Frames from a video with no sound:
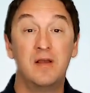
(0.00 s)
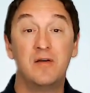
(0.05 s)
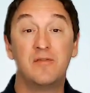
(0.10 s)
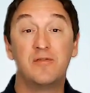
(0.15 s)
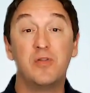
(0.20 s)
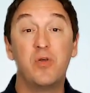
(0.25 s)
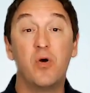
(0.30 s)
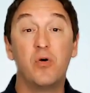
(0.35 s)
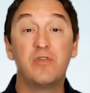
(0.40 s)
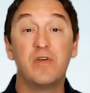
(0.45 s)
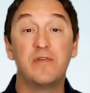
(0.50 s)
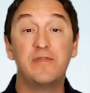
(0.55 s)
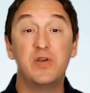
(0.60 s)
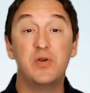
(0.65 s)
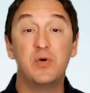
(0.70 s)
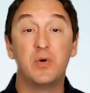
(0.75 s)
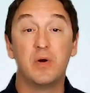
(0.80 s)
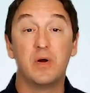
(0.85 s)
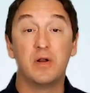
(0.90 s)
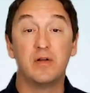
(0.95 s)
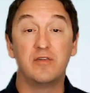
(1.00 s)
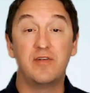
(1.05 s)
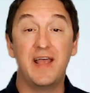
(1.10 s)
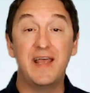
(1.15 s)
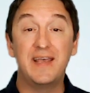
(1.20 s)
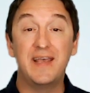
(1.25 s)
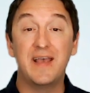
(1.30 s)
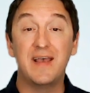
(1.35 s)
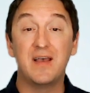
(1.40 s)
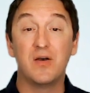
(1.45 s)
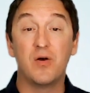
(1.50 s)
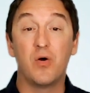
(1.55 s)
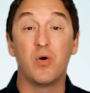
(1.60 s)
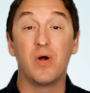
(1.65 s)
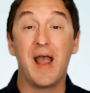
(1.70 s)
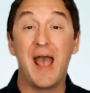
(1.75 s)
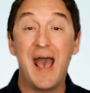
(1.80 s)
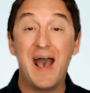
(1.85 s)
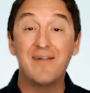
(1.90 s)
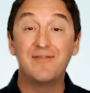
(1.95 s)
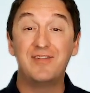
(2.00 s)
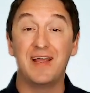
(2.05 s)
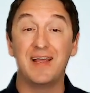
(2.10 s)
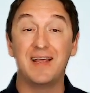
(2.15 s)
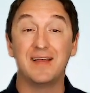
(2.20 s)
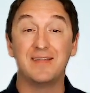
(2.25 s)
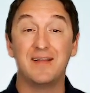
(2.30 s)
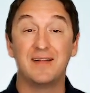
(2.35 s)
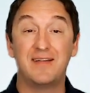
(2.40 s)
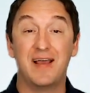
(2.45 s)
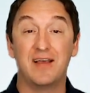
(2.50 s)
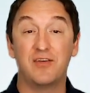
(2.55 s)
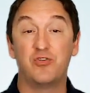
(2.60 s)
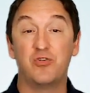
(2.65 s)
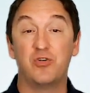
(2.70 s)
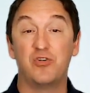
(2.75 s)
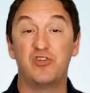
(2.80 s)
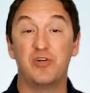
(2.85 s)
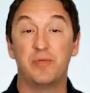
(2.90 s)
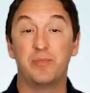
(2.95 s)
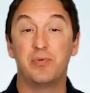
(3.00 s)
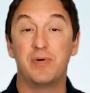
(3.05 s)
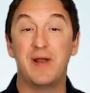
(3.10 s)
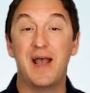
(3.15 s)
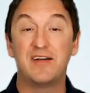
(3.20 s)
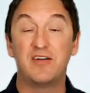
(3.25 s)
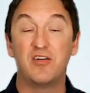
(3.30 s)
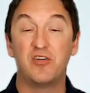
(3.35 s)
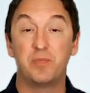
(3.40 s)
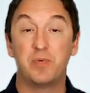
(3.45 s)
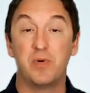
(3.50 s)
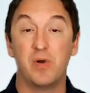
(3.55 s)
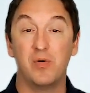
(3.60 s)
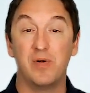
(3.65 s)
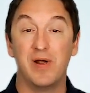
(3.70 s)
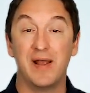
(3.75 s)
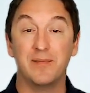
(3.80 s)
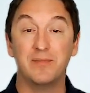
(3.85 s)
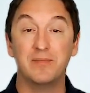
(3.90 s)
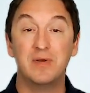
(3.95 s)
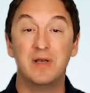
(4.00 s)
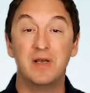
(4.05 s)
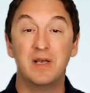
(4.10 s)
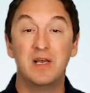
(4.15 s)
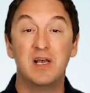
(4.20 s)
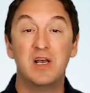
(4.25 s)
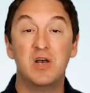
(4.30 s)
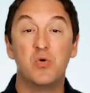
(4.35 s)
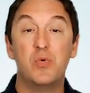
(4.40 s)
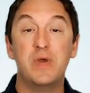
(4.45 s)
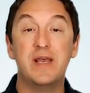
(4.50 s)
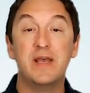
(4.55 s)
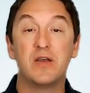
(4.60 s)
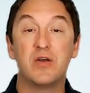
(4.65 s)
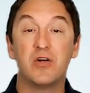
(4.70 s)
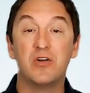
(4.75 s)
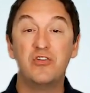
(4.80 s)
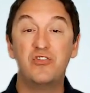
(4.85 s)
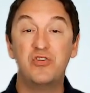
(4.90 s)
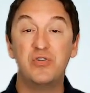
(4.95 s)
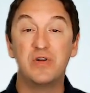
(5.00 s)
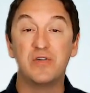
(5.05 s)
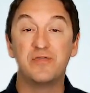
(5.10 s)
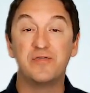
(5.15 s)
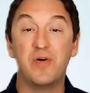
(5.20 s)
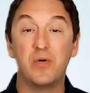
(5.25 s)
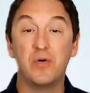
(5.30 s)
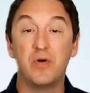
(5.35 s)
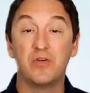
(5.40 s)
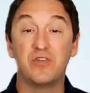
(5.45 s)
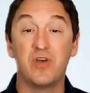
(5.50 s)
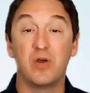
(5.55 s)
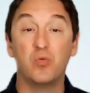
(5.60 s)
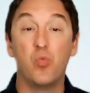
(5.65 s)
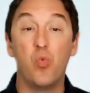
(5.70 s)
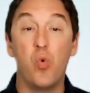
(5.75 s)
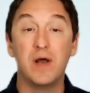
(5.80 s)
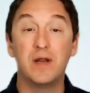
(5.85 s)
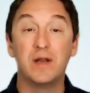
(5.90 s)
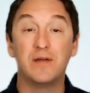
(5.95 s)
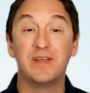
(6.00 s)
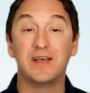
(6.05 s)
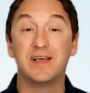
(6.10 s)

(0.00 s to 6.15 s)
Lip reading: For those of you who are taking or have taken the tech stewardship practice program, we encourage you to focus on one of